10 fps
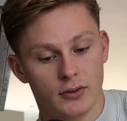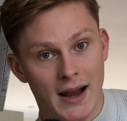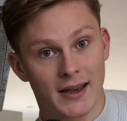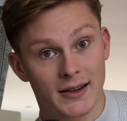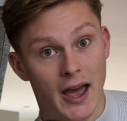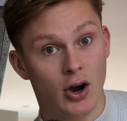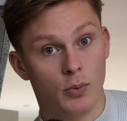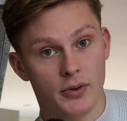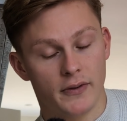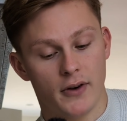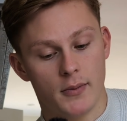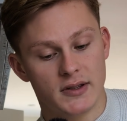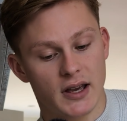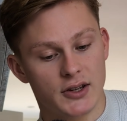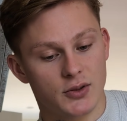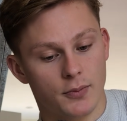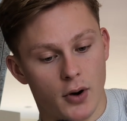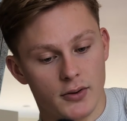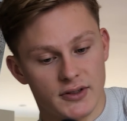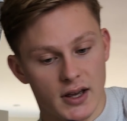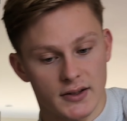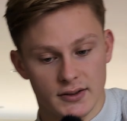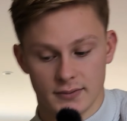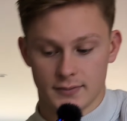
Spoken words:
and it can help with the fermentation process.